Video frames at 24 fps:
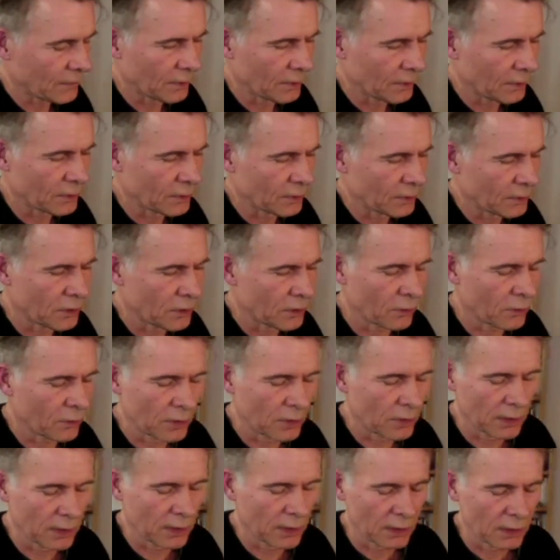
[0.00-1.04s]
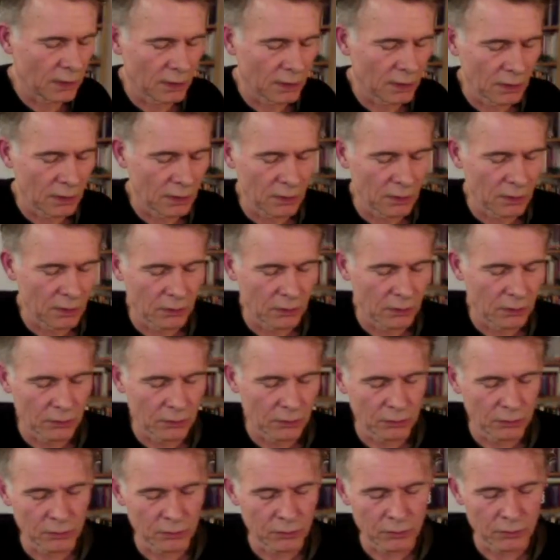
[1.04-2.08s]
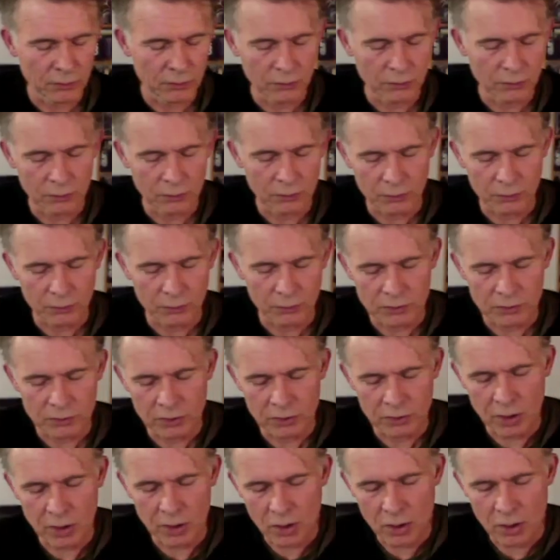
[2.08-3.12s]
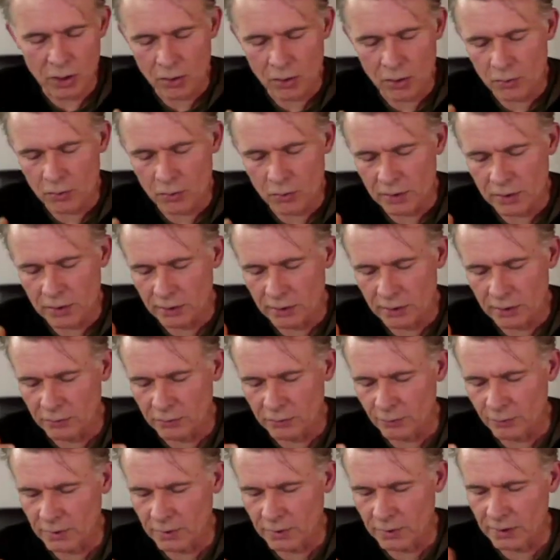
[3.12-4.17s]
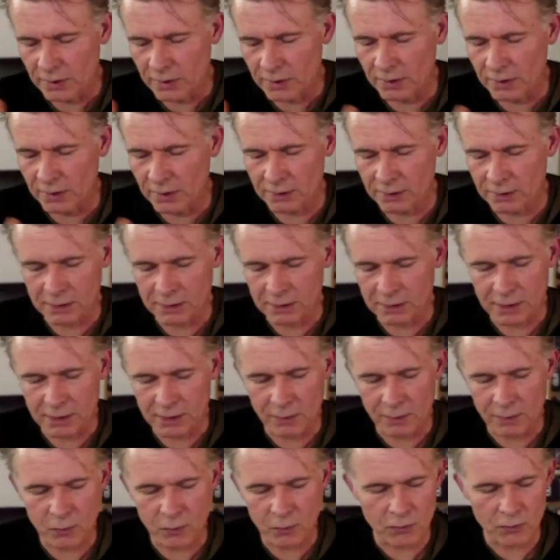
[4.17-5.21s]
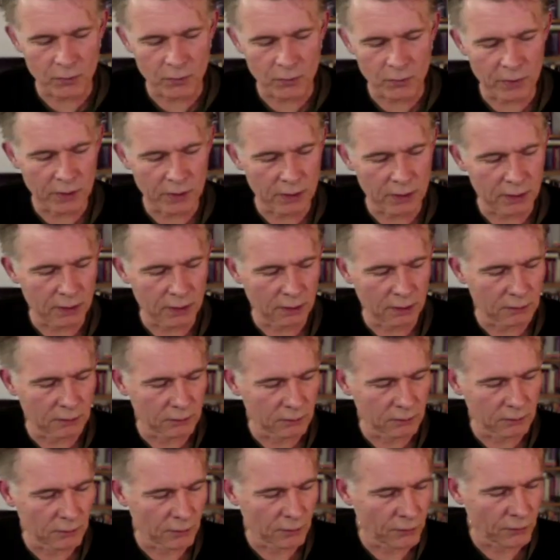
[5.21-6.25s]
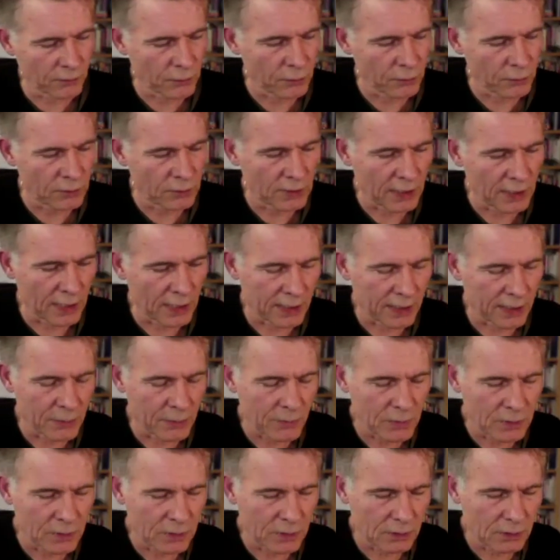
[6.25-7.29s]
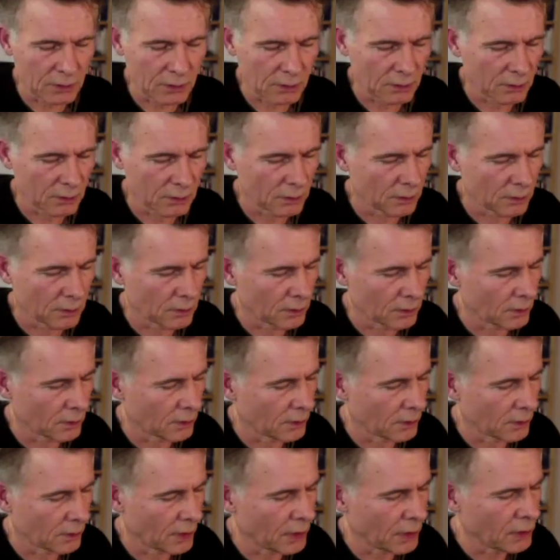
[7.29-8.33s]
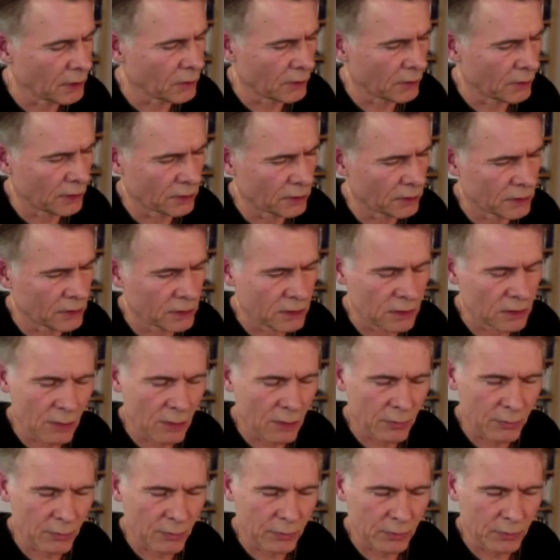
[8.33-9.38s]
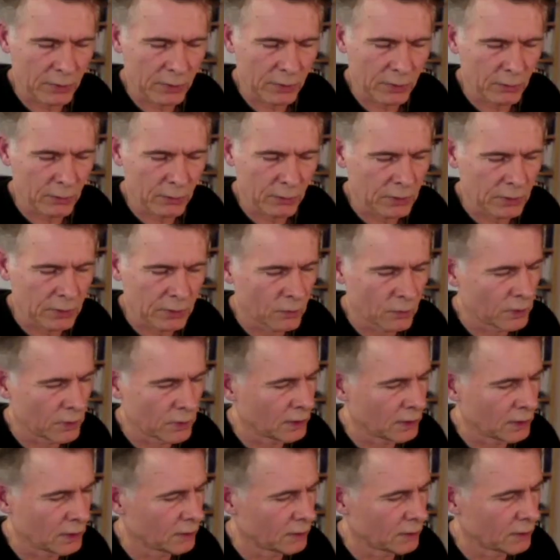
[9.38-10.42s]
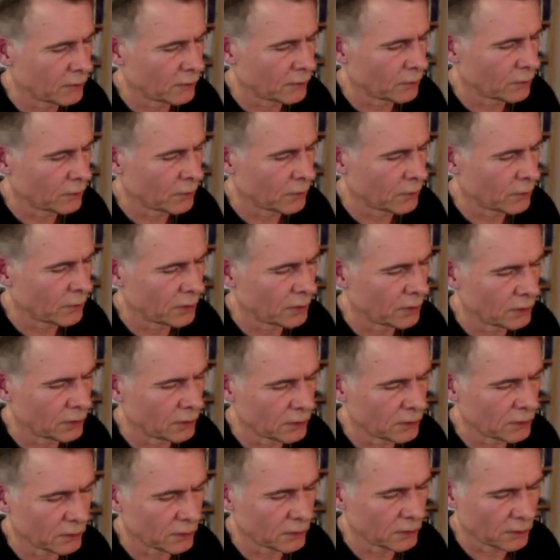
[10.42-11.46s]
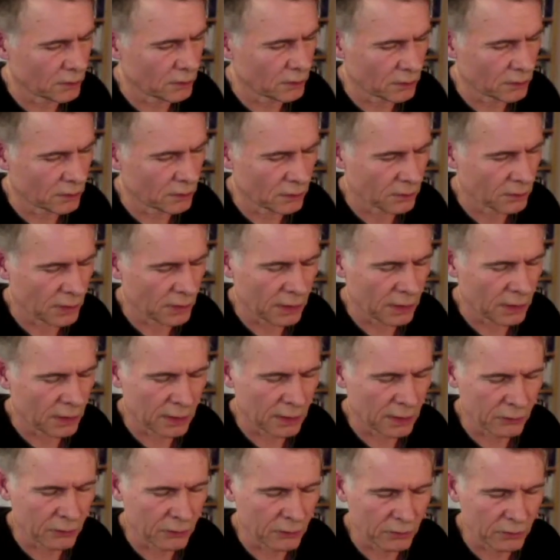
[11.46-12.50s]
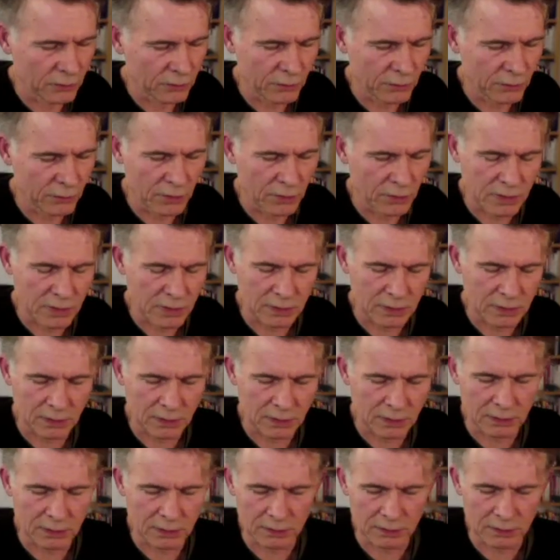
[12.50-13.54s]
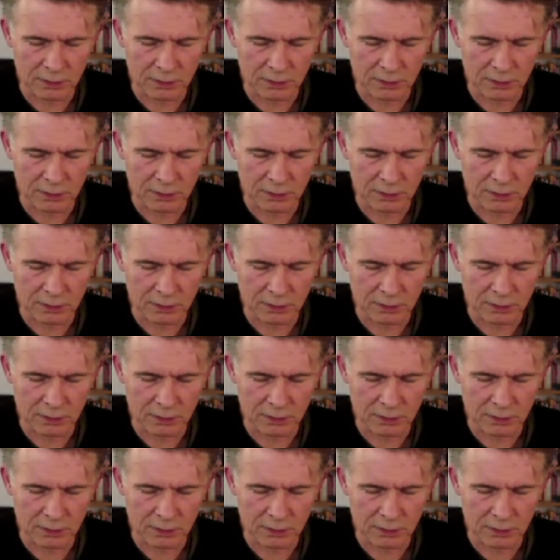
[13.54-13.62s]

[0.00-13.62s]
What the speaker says: So you slowly repeat the same movement a few times, and you can stop in between if you want, and then reverse it,